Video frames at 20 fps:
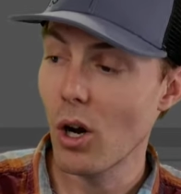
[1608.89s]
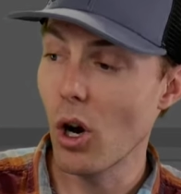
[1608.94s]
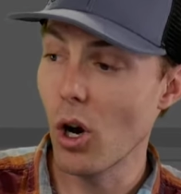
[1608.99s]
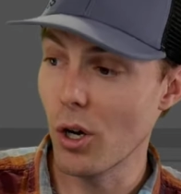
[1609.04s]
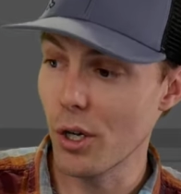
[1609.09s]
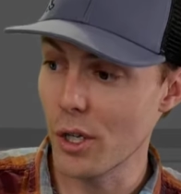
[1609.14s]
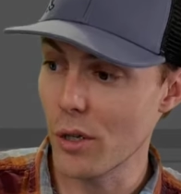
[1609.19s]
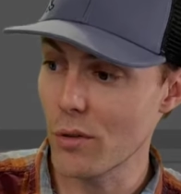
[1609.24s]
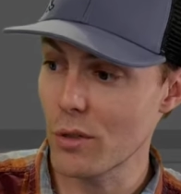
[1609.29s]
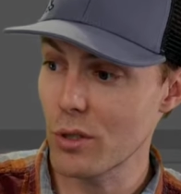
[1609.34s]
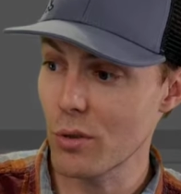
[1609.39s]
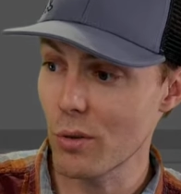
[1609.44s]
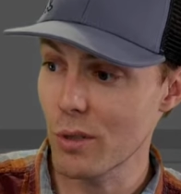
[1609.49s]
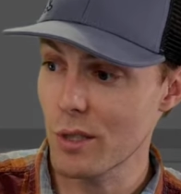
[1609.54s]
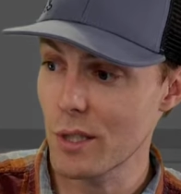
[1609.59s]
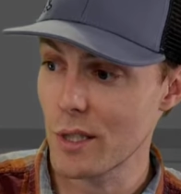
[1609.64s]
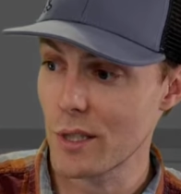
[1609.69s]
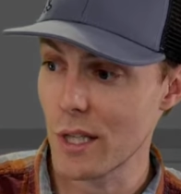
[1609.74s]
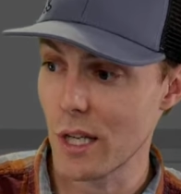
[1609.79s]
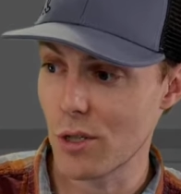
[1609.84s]
audio
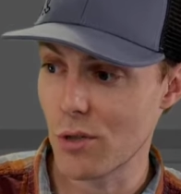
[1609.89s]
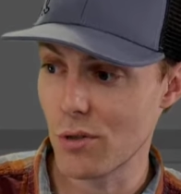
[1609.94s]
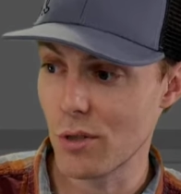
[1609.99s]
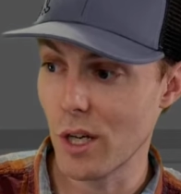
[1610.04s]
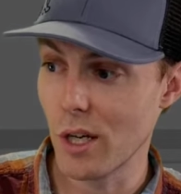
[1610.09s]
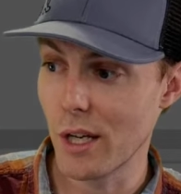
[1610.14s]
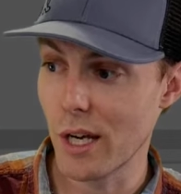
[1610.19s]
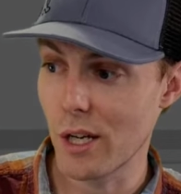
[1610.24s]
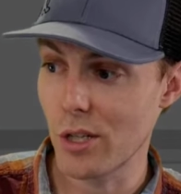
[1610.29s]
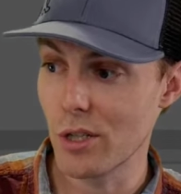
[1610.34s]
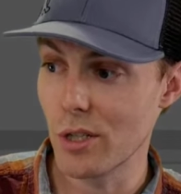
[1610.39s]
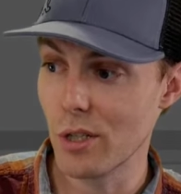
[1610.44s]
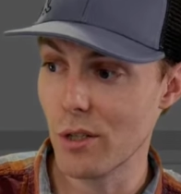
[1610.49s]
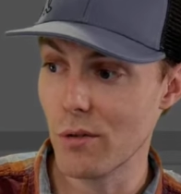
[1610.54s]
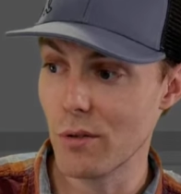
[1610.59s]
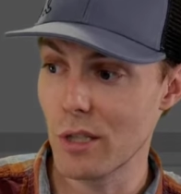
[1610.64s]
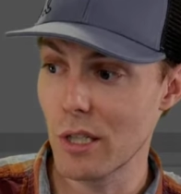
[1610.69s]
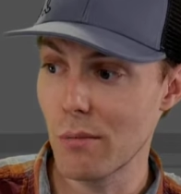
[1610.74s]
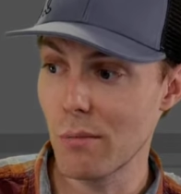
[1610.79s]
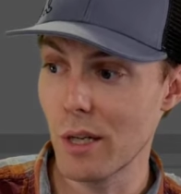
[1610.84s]
sources that you're not actually
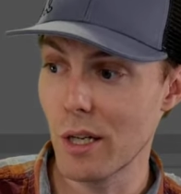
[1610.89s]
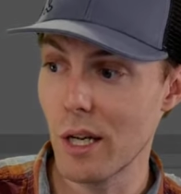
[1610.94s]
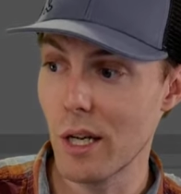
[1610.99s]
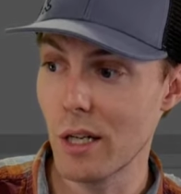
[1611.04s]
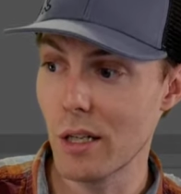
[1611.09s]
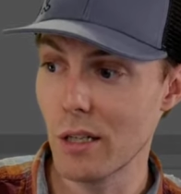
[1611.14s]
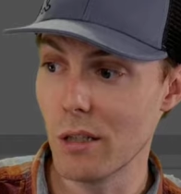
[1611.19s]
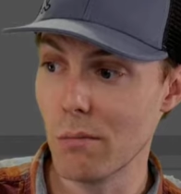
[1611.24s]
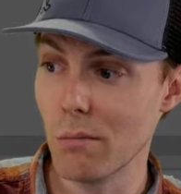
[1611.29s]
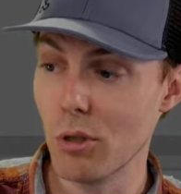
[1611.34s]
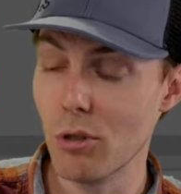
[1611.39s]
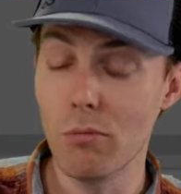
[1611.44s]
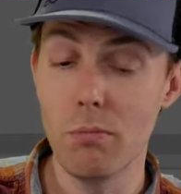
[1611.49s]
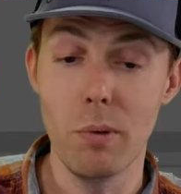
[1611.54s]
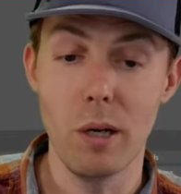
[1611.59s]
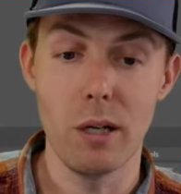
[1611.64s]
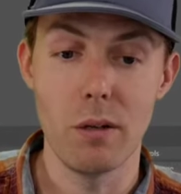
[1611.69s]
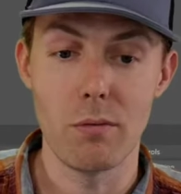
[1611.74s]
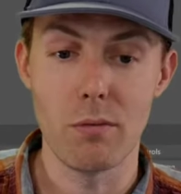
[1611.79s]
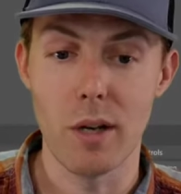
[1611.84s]
using by hitting the mute
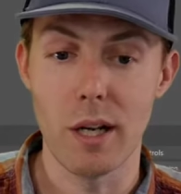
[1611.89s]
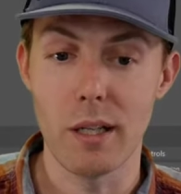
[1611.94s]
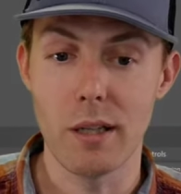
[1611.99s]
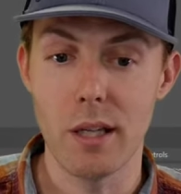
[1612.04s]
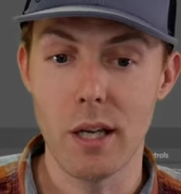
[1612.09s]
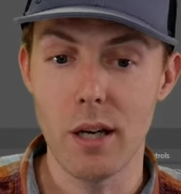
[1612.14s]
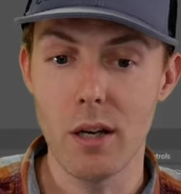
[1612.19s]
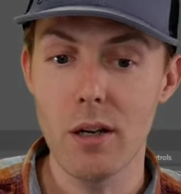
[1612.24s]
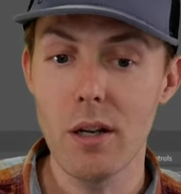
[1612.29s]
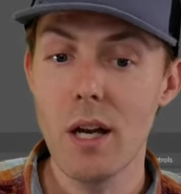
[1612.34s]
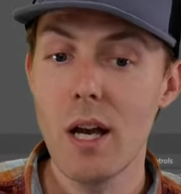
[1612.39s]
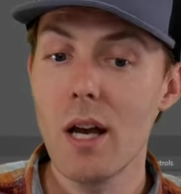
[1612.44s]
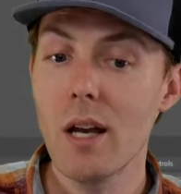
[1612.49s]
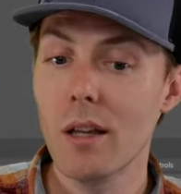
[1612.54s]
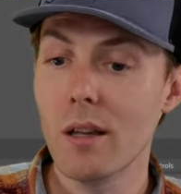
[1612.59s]
button right there.